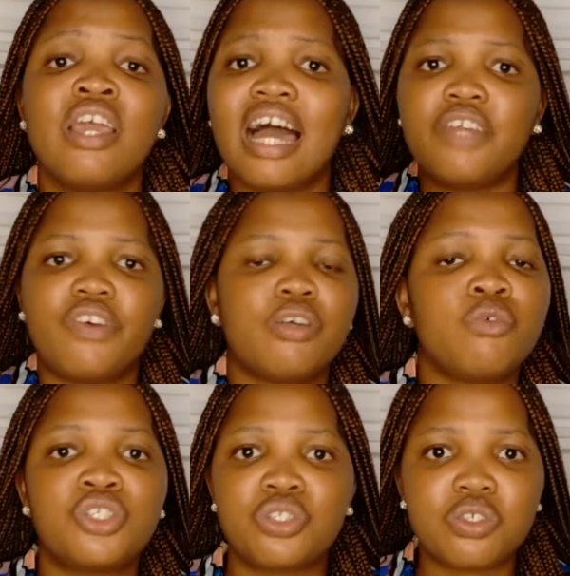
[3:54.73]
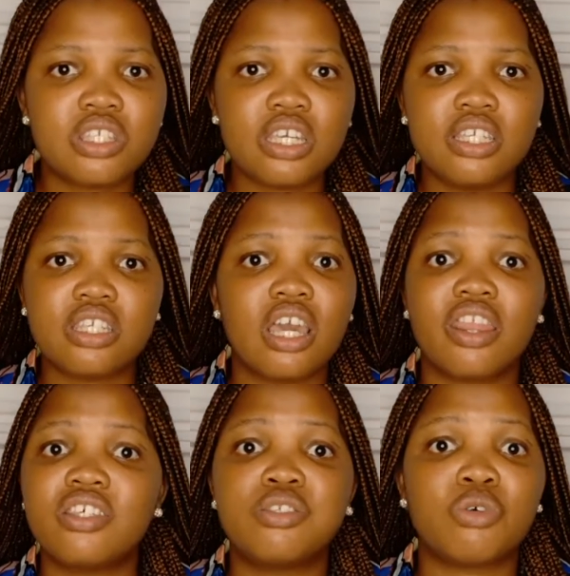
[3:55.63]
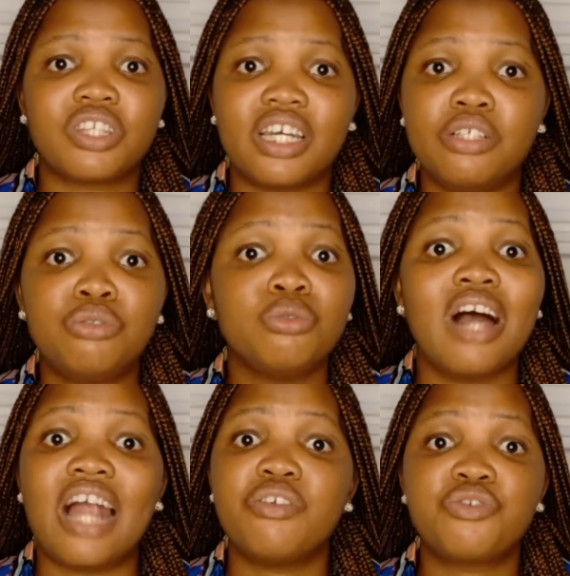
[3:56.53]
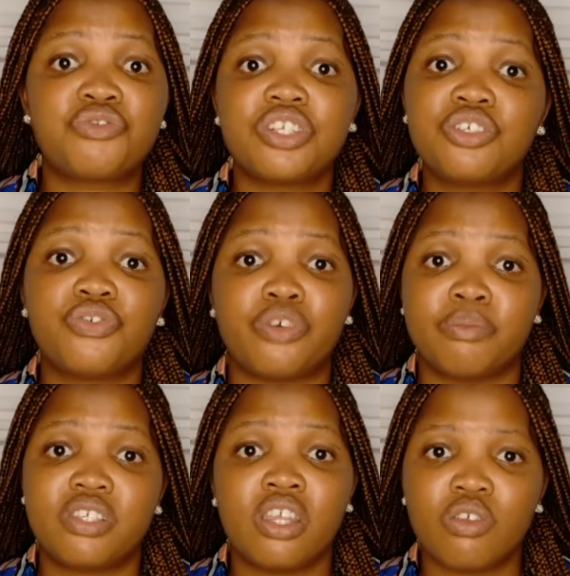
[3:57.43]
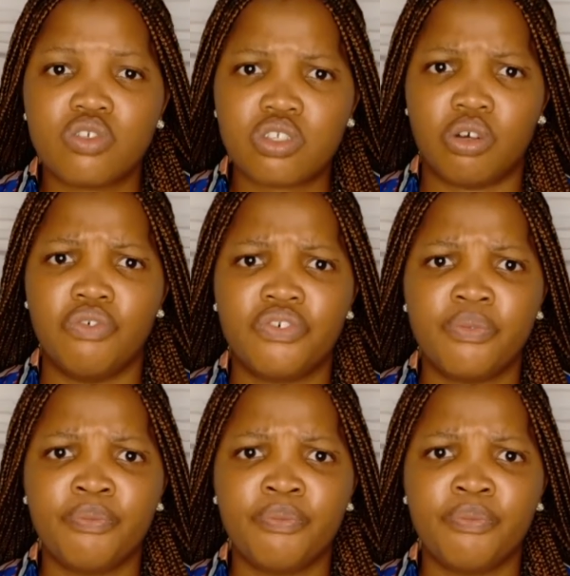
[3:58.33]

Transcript: And if I don't want you to see it, this is what I do. I restrict you from seeing those stuff.